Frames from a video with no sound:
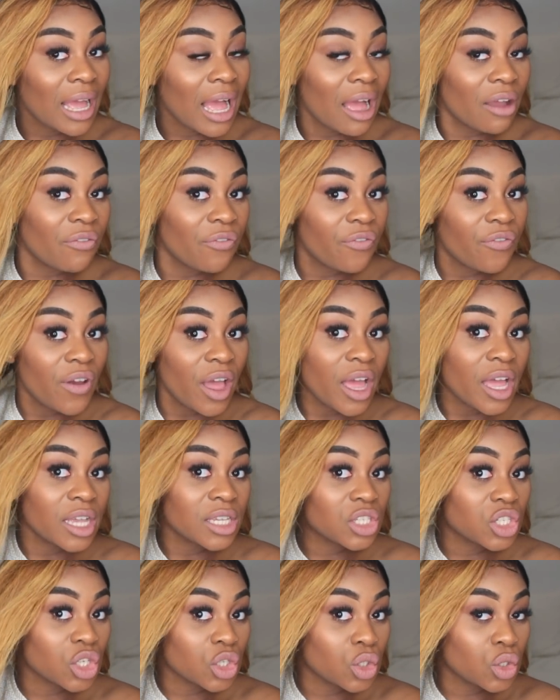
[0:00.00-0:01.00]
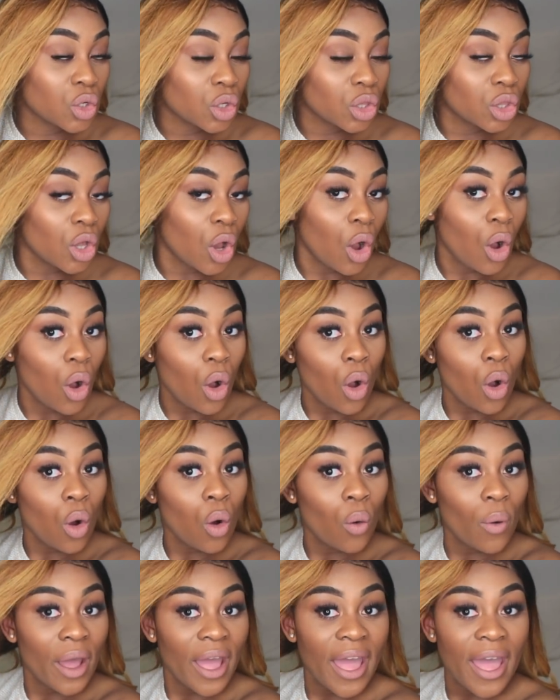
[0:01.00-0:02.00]
at first just took the
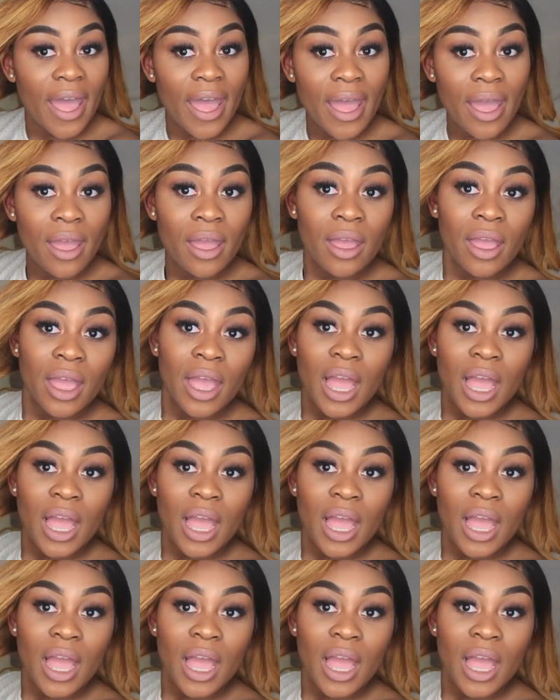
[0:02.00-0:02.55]
whole hair